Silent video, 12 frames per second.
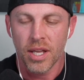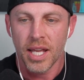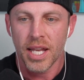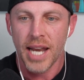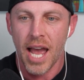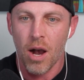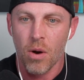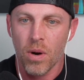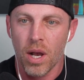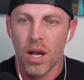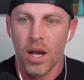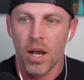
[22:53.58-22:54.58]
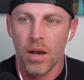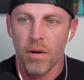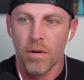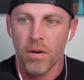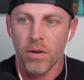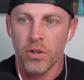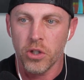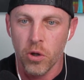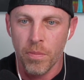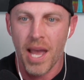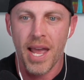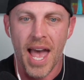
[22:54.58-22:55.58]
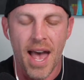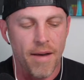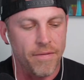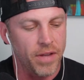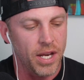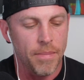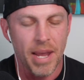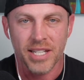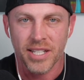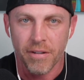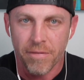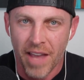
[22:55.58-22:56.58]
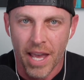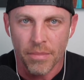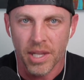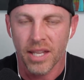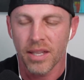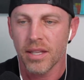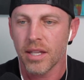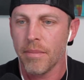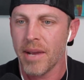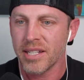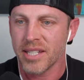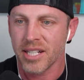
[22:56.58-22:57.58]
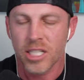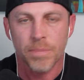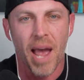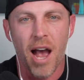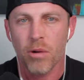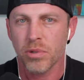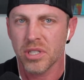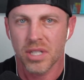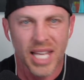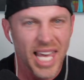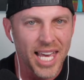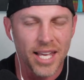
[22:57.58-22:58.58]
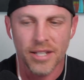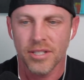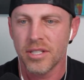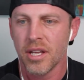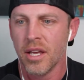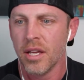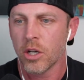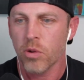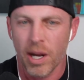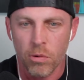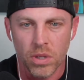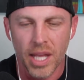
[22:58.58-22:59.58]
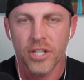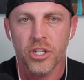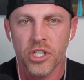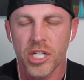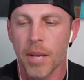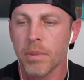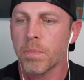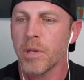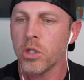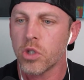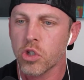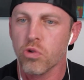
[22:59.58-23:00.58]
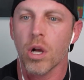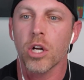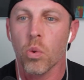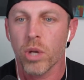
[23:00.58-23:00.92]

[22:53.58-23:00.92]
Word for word: Now, you may have an amazing family, an amazing spouse, kids, great relationships, but you struggle with